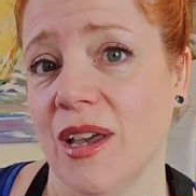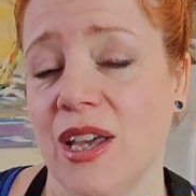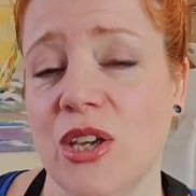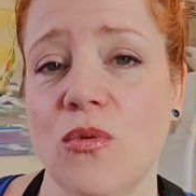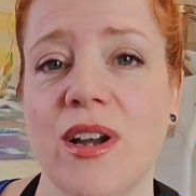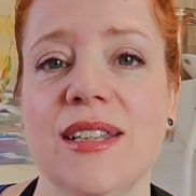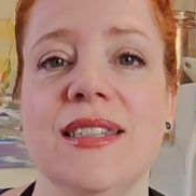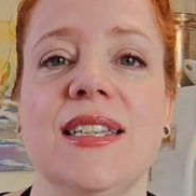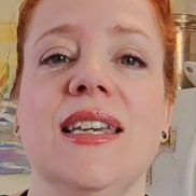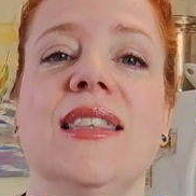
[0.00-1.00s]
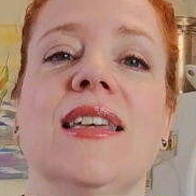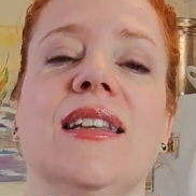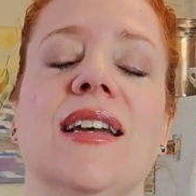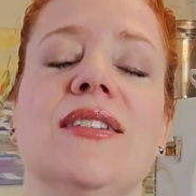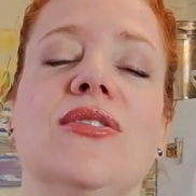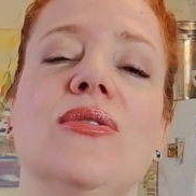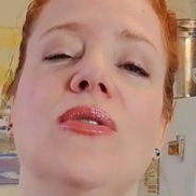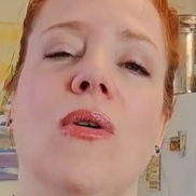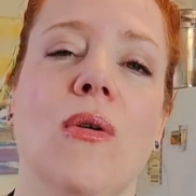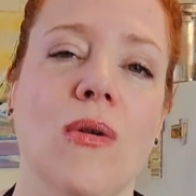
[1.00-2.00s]
You wanna see the nice
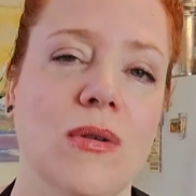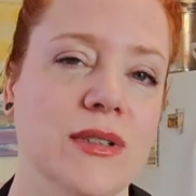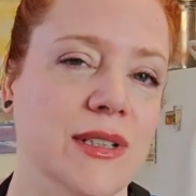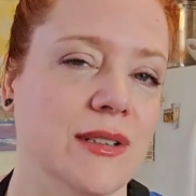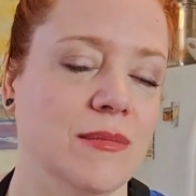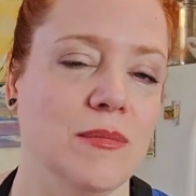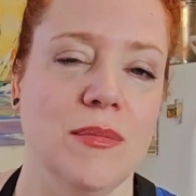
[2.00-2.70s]
golden,